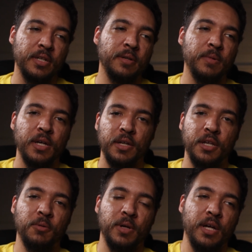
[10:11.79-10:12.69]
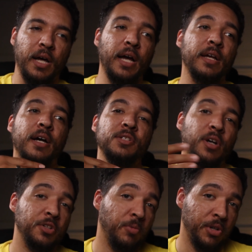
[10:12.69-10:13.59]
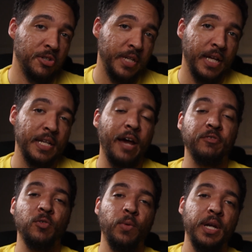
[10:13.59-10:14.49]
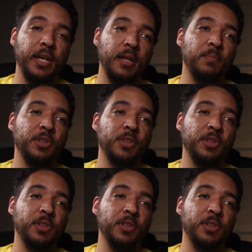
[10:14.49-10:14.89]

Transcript: And I started to understand after reading it,